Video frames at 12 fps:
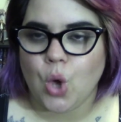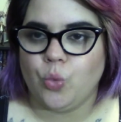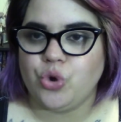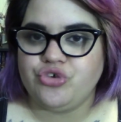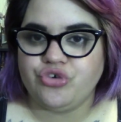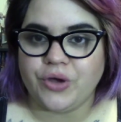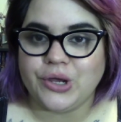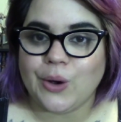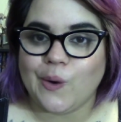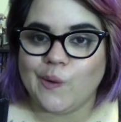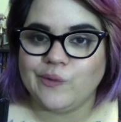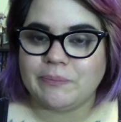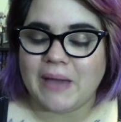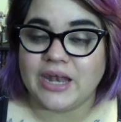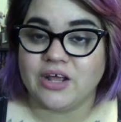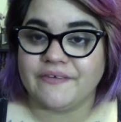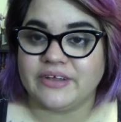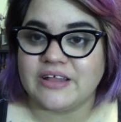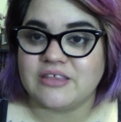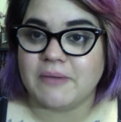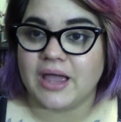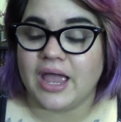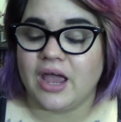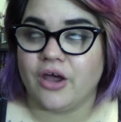With Joico, depending on the length of
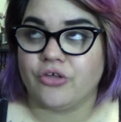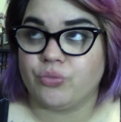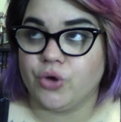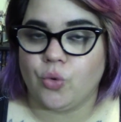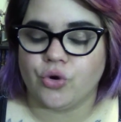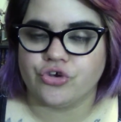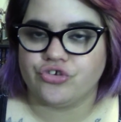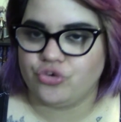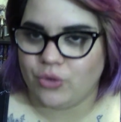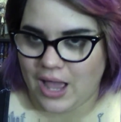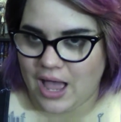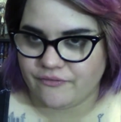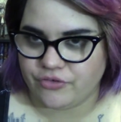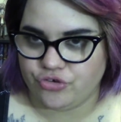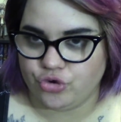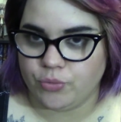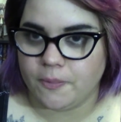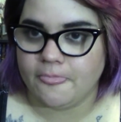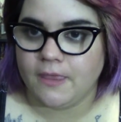my hair, 3/4 to a half a tube.